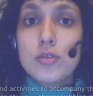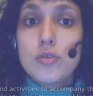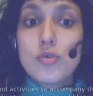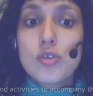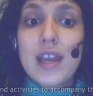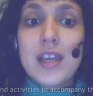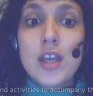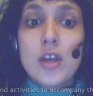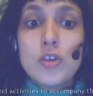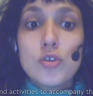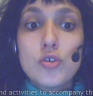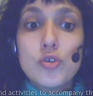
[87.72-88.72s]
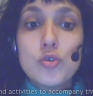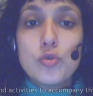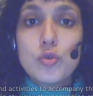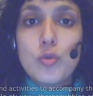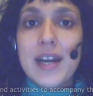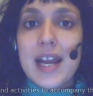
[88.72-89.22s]
To say
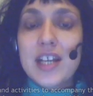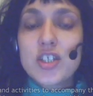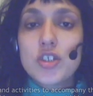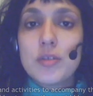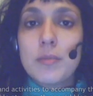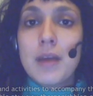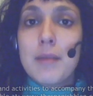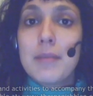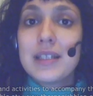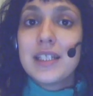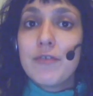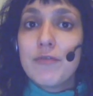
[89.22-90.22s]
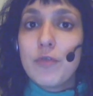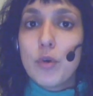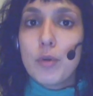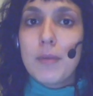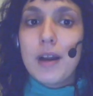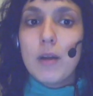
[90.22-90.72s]
you do an action, but in a
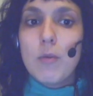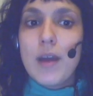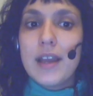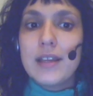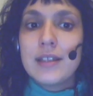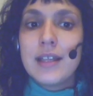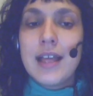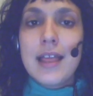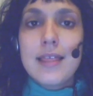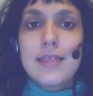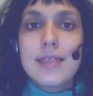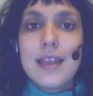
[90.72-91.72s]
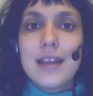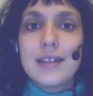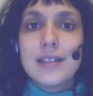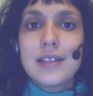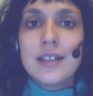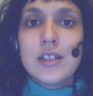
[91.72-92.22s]
formal way,
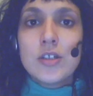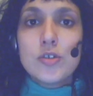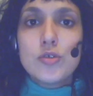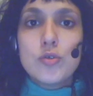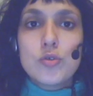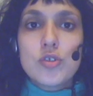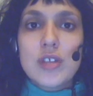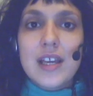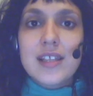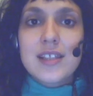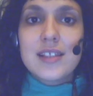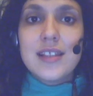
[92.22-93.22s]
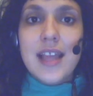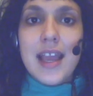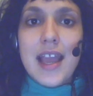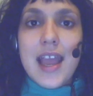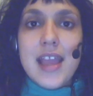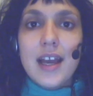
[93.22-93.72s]
then you change the
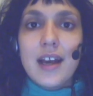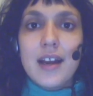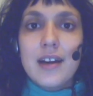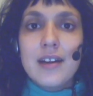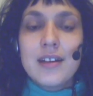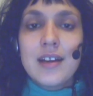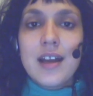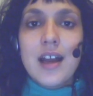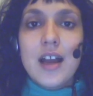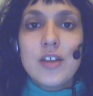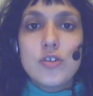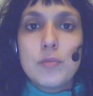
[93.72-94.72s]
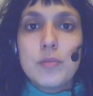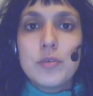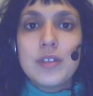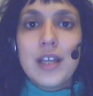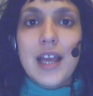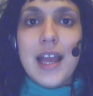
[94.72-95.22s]
AR and you
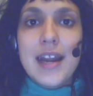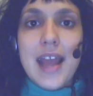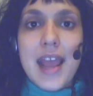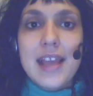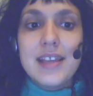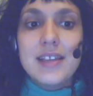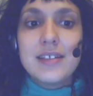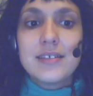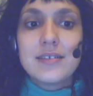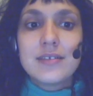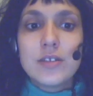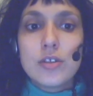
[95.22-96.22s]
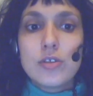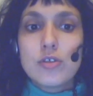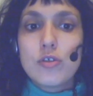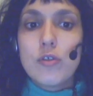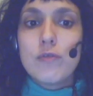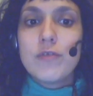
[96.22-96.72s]
put an A.
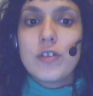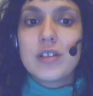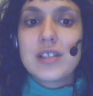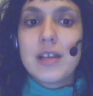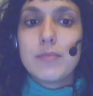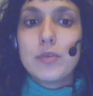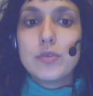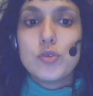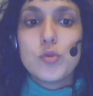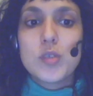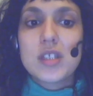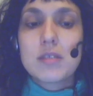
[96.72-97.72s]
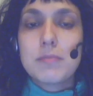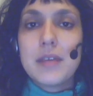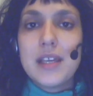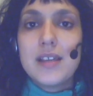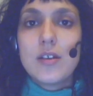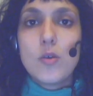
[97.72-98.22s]
So, for example, you
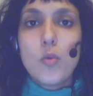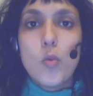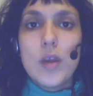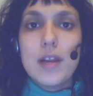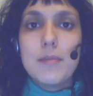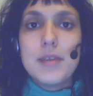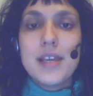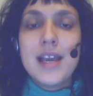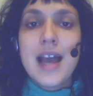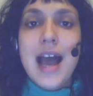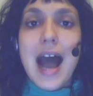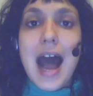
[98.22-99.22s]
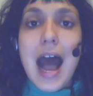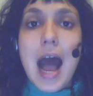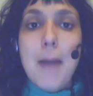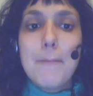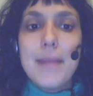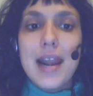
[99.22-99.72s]
speak will be
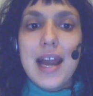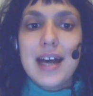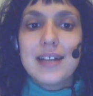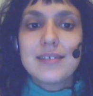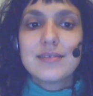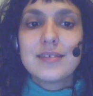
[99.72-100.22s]
habla,